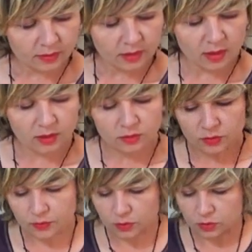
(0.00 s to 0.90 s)
And
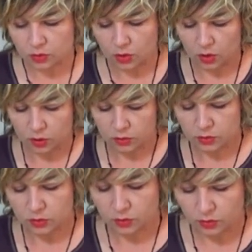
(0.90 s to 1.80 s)
for
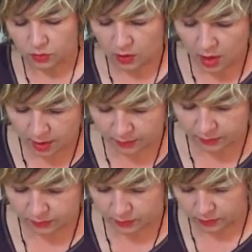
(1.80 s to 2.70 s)
sauce you
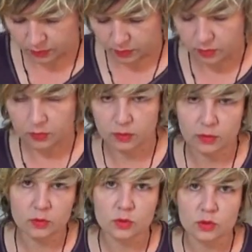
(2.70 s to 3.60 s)
have
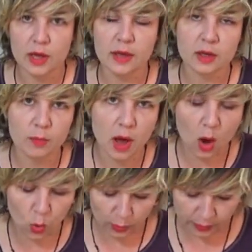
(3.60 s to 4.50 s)
to take a
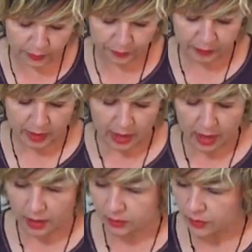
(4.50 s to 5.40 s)
bowl
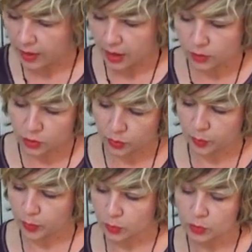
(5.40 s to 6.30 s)
and there to
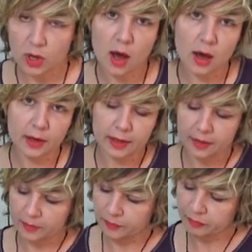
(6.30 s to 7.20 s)
put
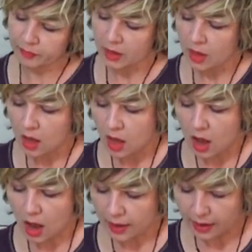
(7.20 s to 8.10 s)
honey.
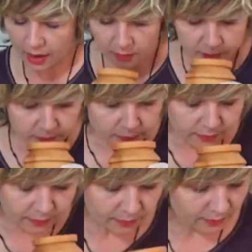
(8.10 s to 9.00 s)
I have
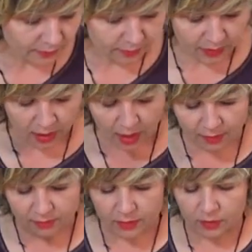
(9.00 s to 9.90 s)

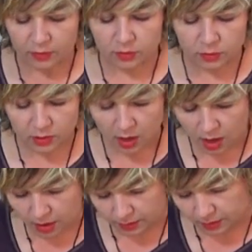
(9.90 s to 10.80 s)
very good
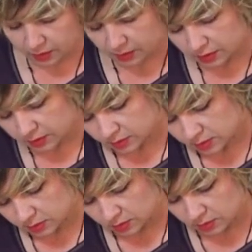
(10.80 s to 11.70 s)
honey.
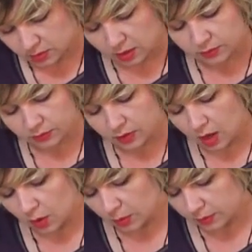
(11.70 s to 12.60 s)
It's
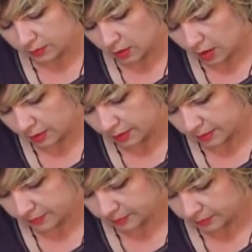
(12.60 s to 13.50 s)
sunflower honey.